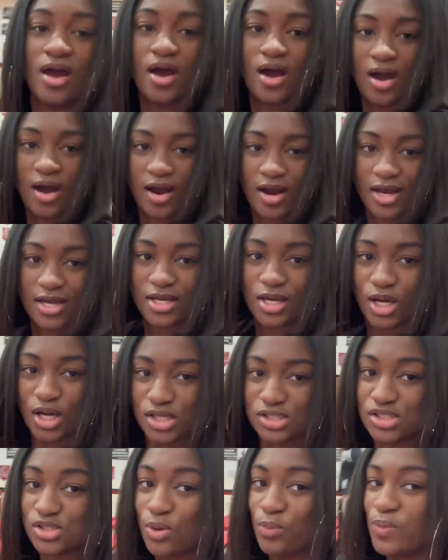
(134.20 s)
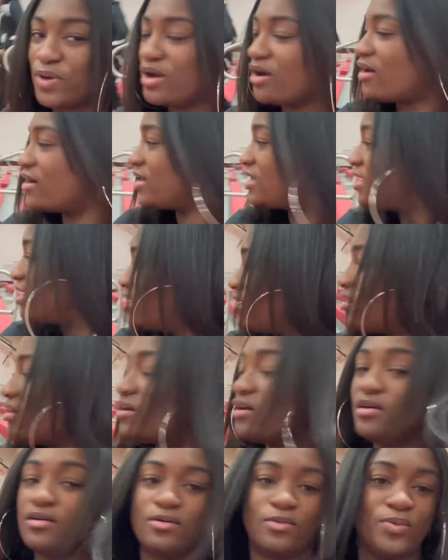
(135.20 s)
All right, y'all. So we are
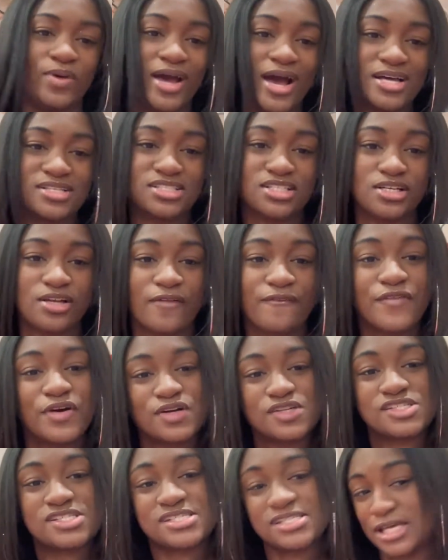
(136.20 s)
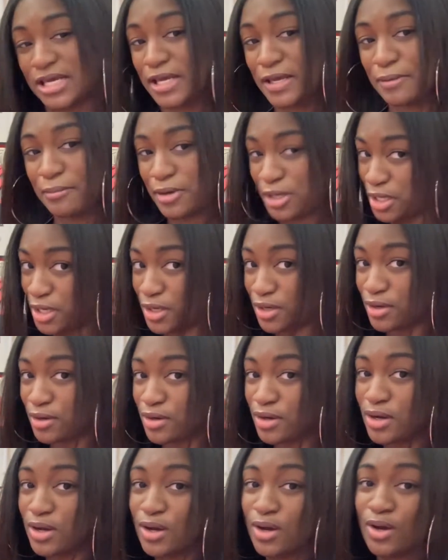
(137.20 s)
here. We actually the first team here.
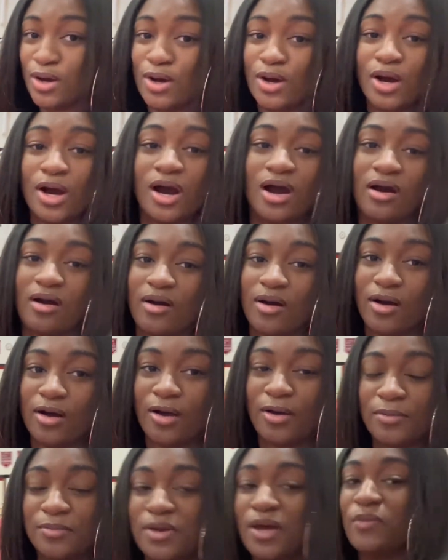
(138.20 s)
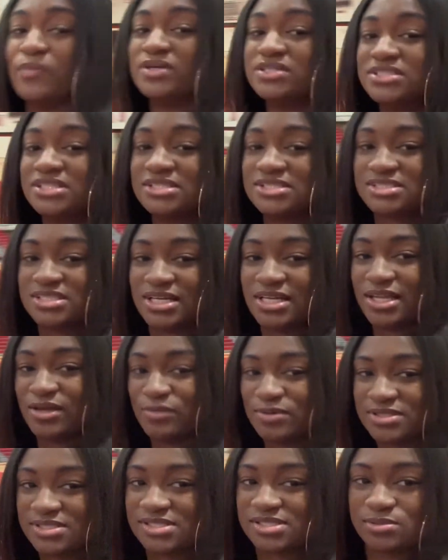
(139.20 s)
Um, and we just chilling.
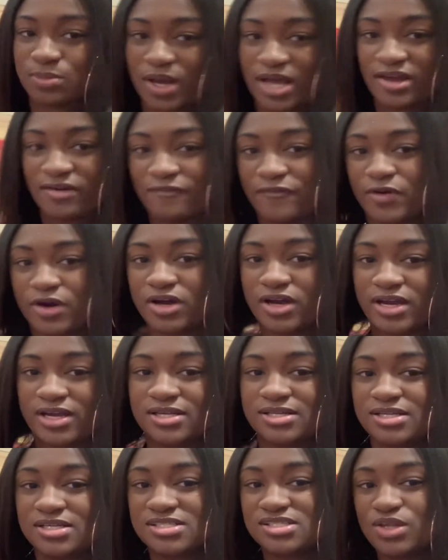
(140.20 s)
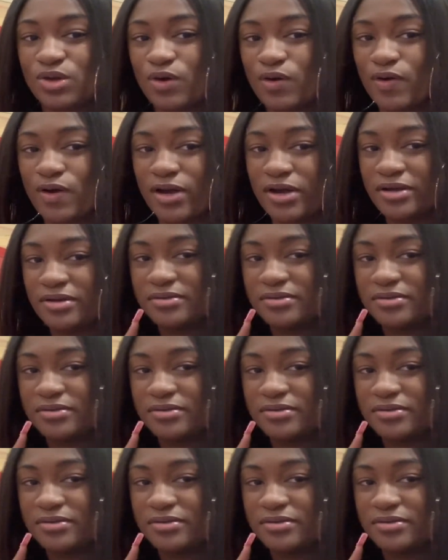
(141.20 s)
We just waiting for it to start.